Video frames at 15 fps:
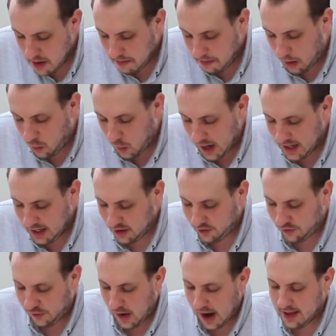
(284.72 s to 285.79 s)
But when
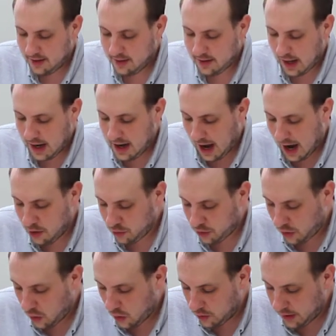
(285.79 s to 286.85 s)
his friends and
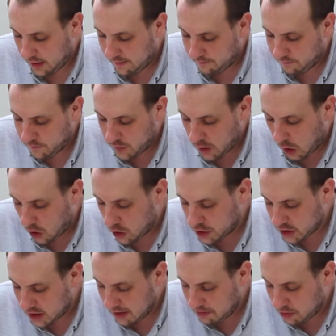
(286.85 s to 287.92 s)
household
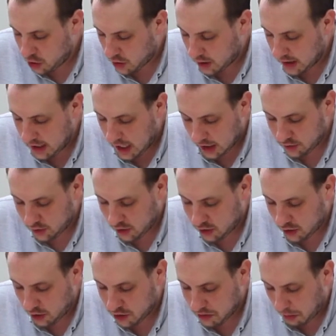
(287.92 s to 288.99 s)
urged him to conduct the
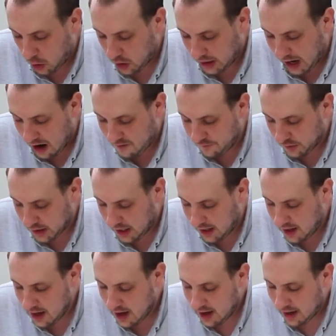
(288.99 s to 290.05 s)
search more
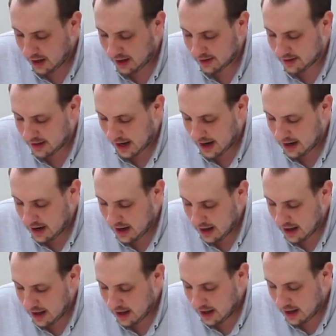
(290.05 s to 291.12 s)
carefully, he said,
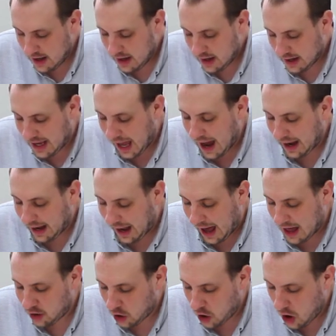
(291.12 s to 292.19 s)
Get
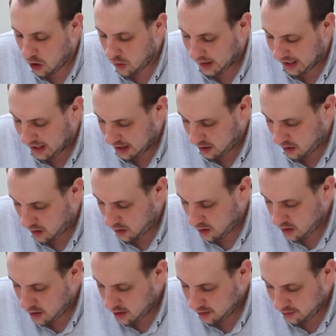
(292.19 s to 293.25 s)
Callirhoe here.
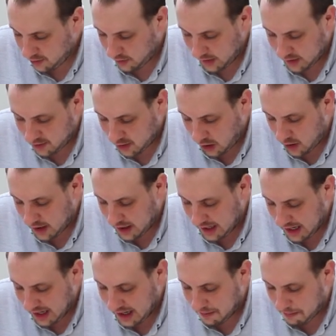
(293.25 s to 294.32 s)
So they started
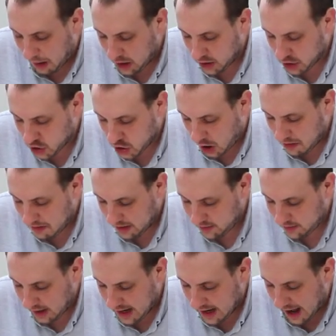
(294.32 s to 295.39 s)
hitting
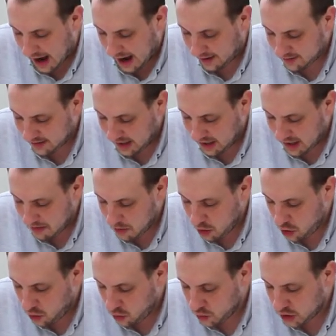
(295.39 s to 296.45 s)
Polycharmus and asking him
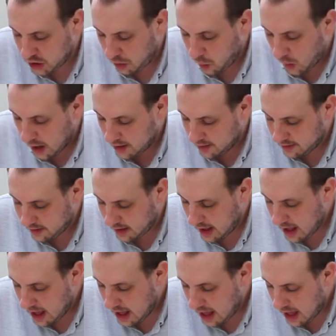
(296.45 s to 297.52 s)
who she was
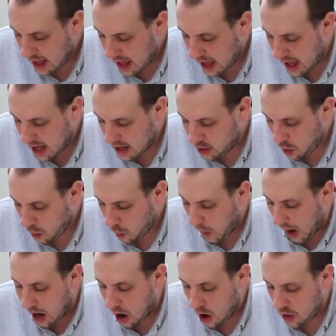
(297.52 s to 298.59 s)
and
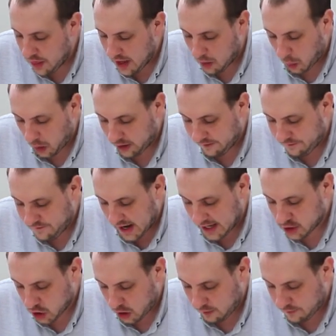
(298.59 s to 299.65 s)
where they were to
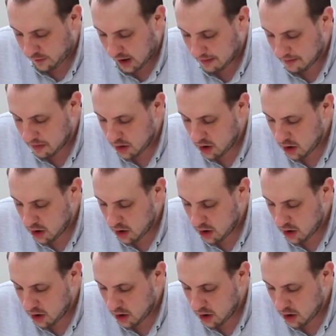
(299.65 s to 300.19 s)
fetch her from.